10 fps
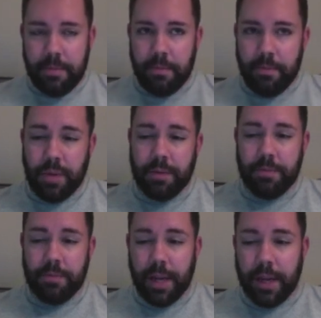Well,
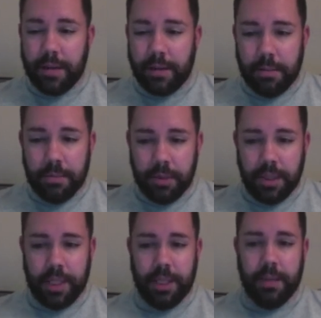not
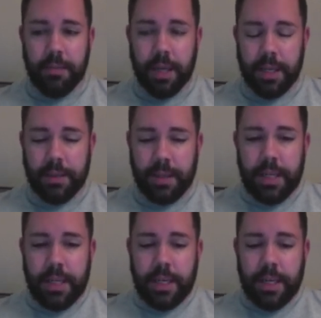completely, but
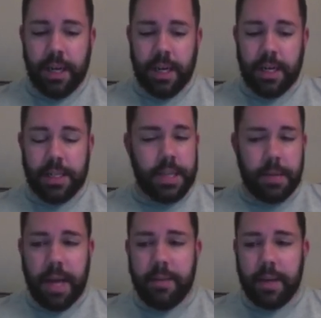I
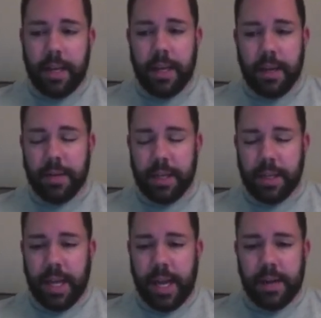stopped having any of it
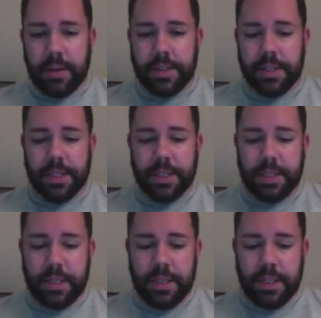in the house and
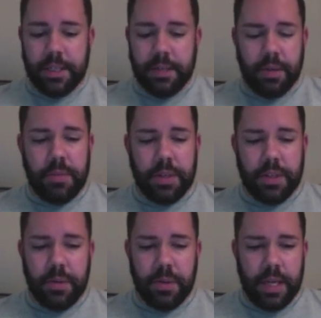pretty much
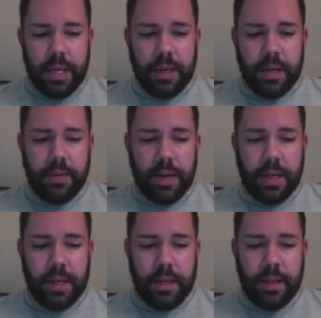only get it if
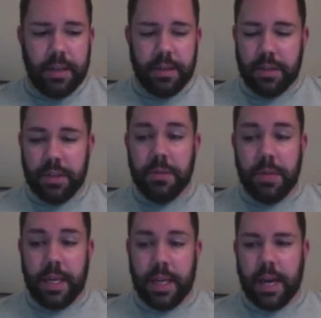I do
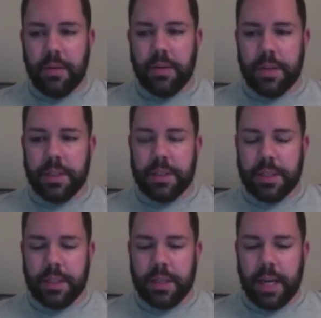eat out and
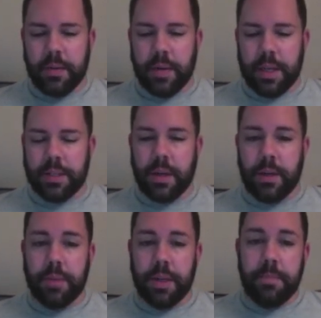it's at a
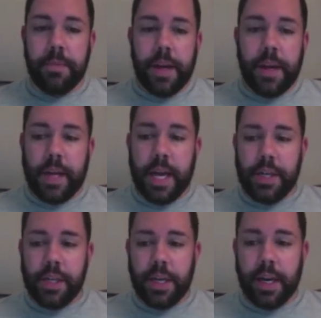restaurant. But
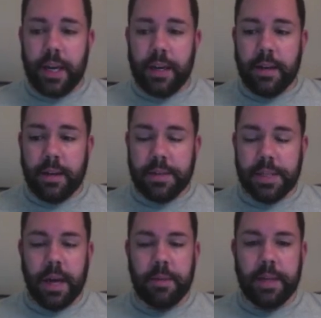occasionally I have
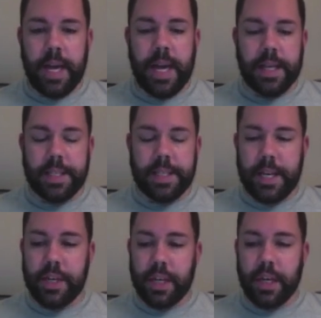stopped at a gas
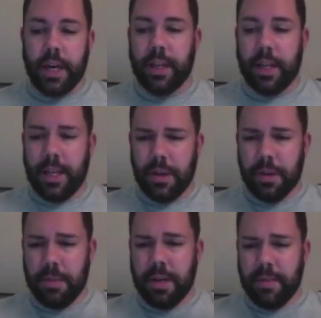station and got like, you know,
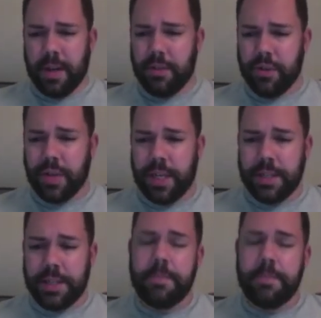the big fountain drinks.